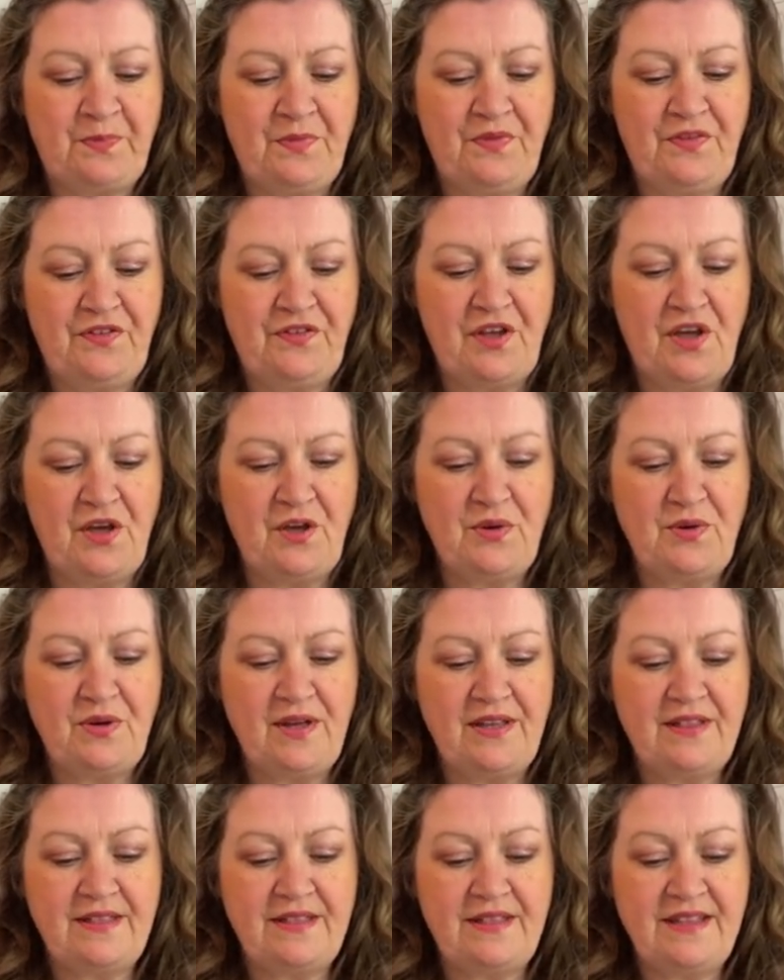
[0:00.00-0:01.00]
So
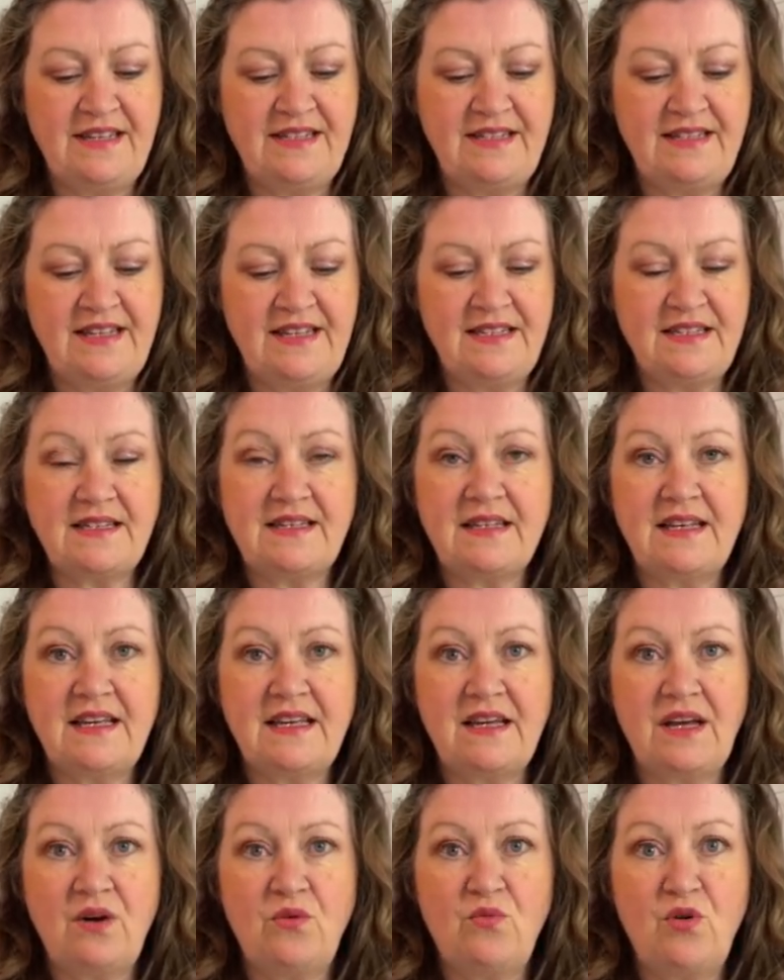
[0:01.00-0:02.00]
this is
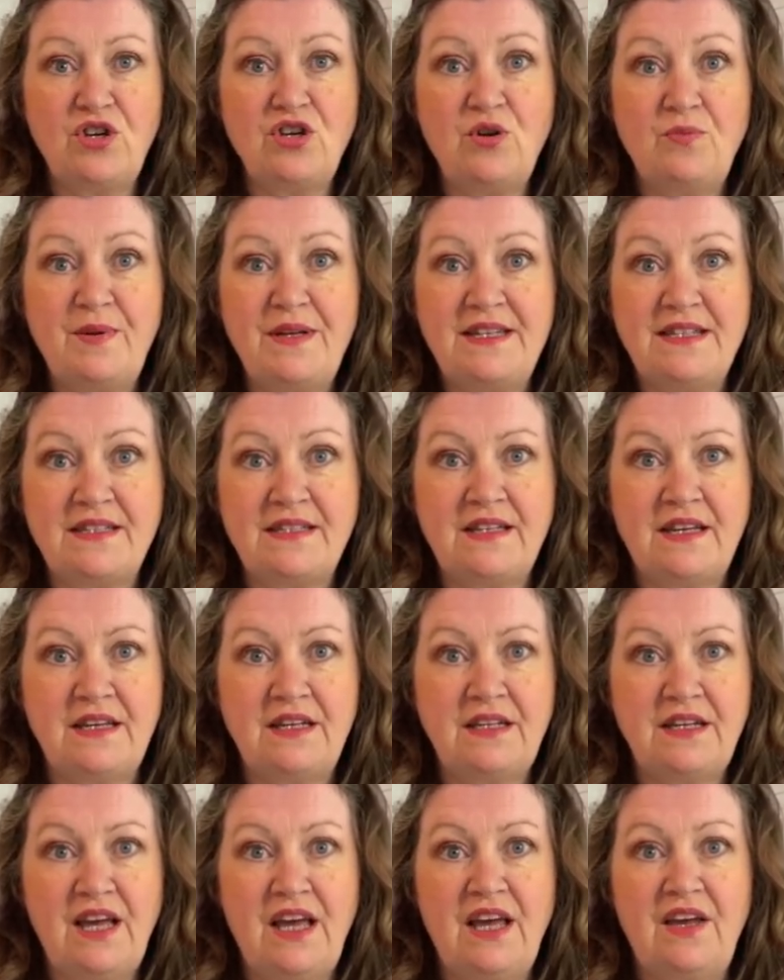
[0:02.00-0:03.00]
what you'll be
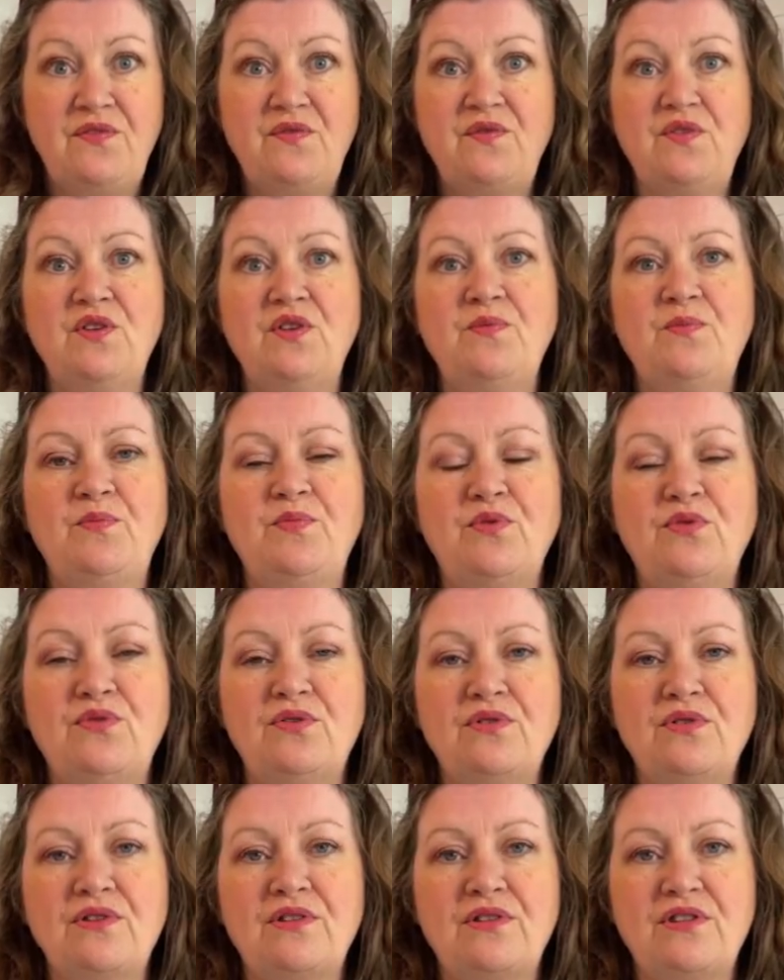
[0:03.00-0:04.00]
knitting if you
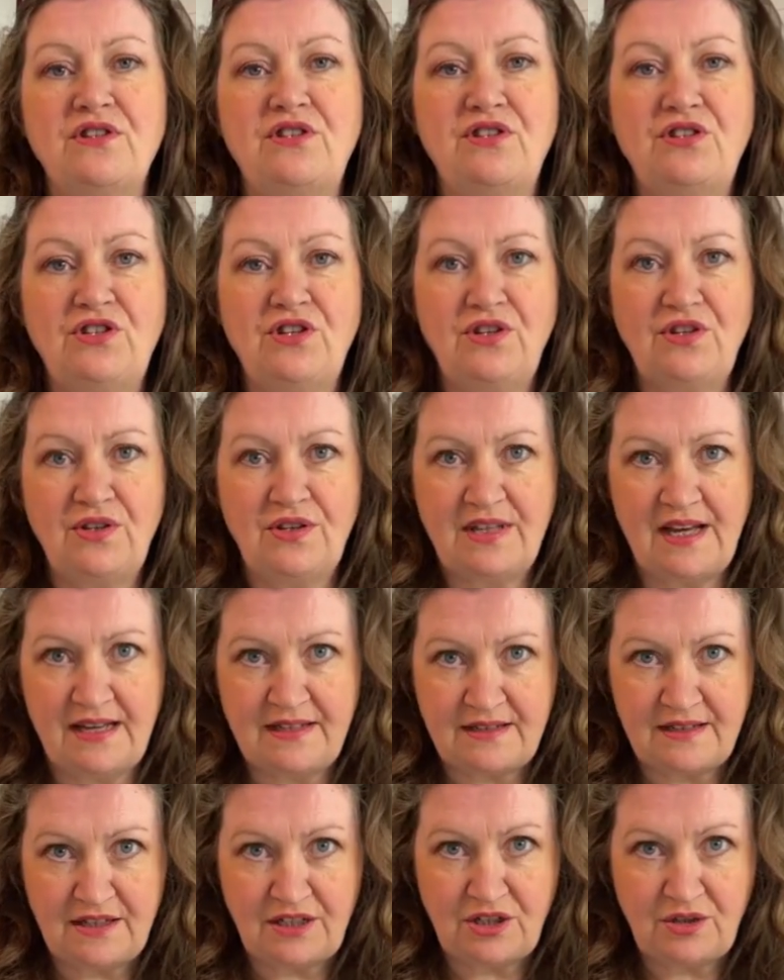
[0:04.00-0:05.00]
bought the
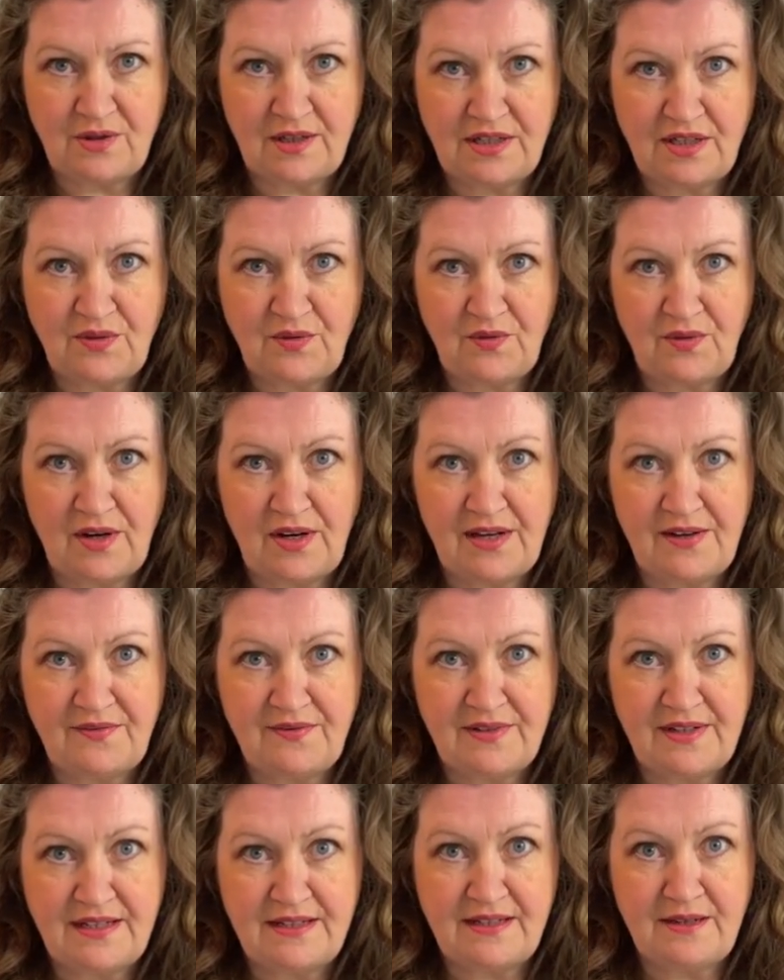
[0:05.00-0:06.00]

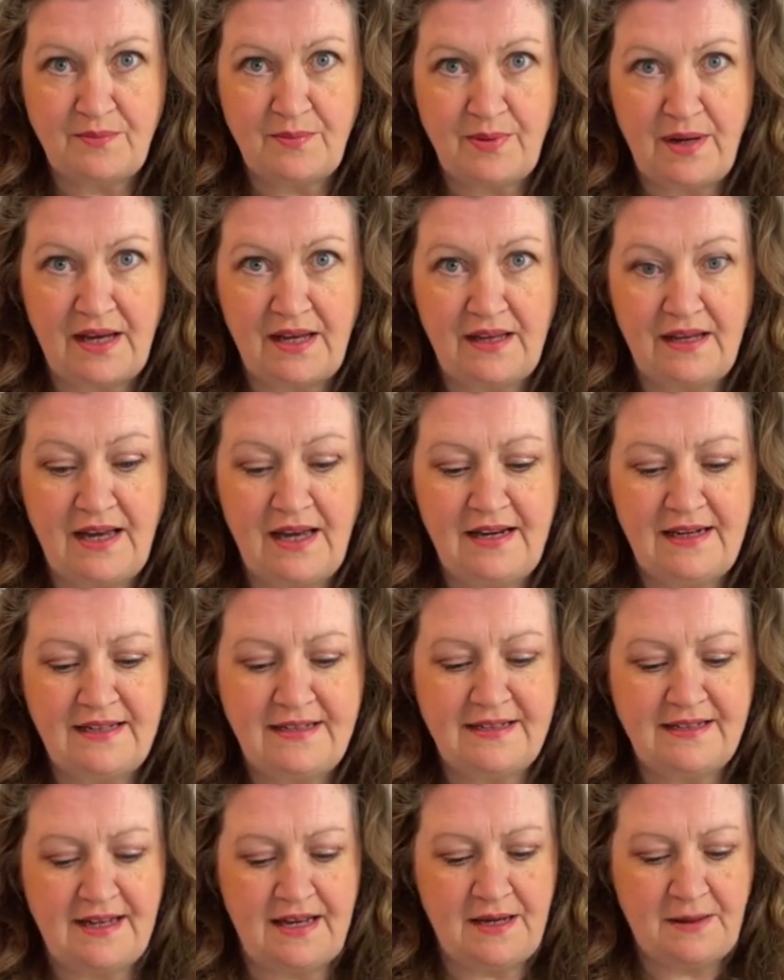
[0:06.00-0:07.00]
2025 knitting pattern
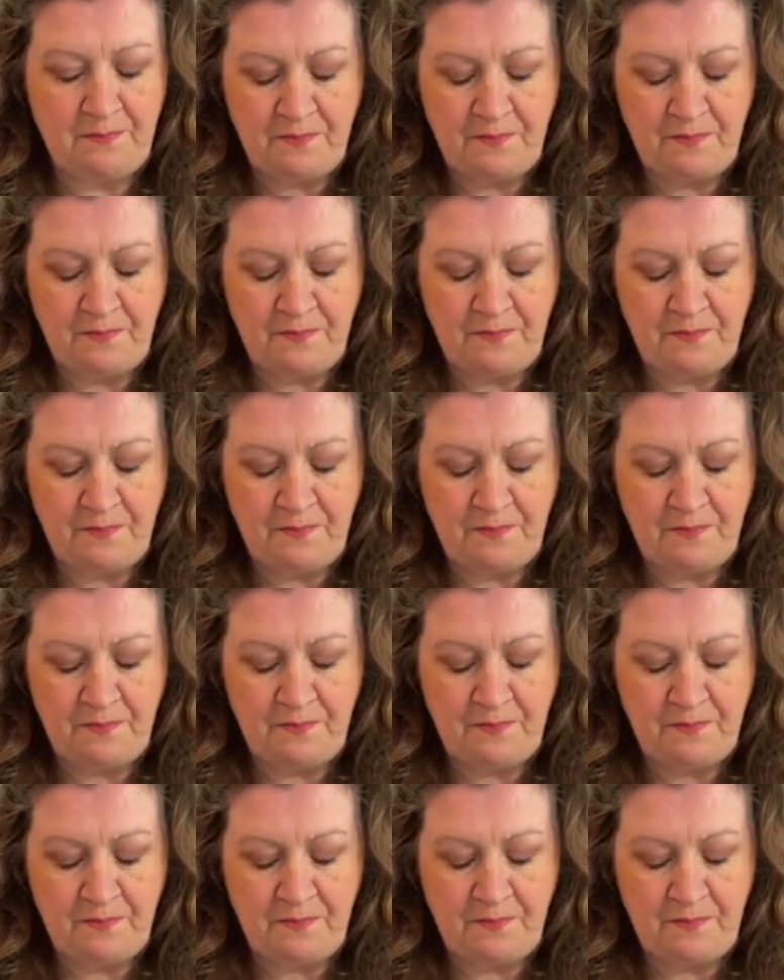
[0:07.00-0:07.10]
calendar.